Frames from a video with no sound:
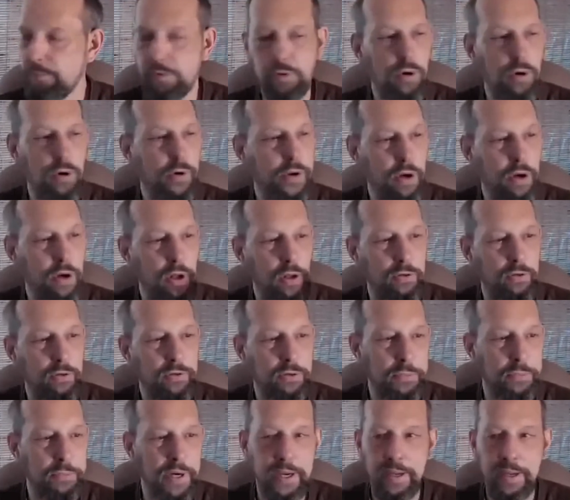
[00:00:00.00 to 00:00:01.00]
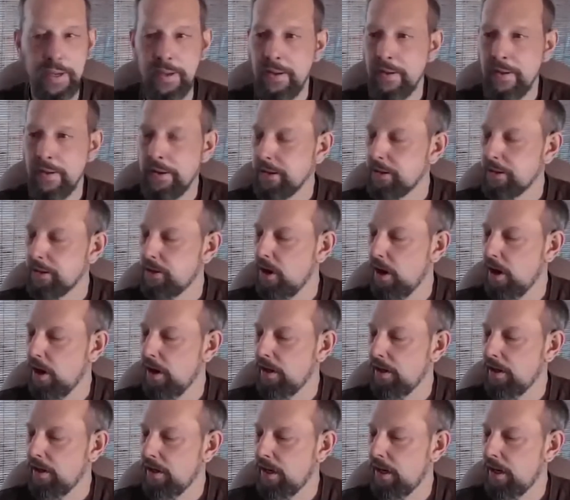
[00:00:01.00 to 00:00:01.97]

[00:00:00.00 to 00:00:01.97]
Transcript: growing all over the garden.